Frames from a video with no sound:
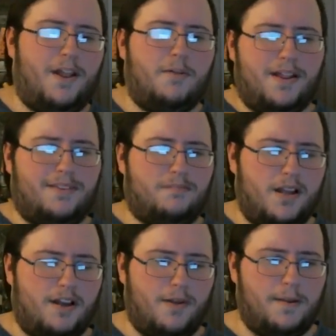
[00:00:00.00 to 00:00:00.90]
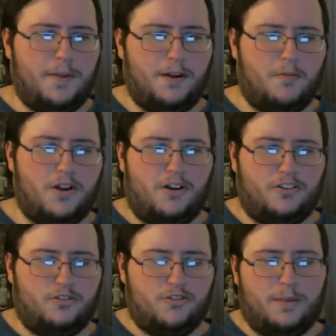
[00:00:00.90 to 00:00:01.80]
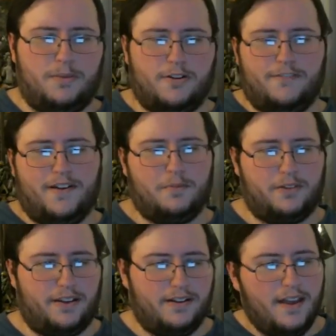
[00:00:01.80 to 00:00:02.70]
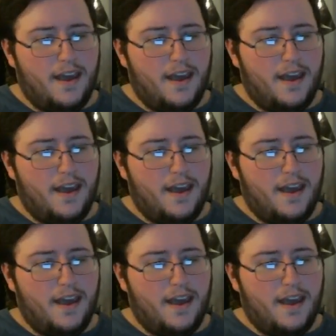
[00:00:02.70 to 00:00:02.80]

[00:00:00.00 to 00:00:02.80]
By the way, Ready Player One also dropped 35%.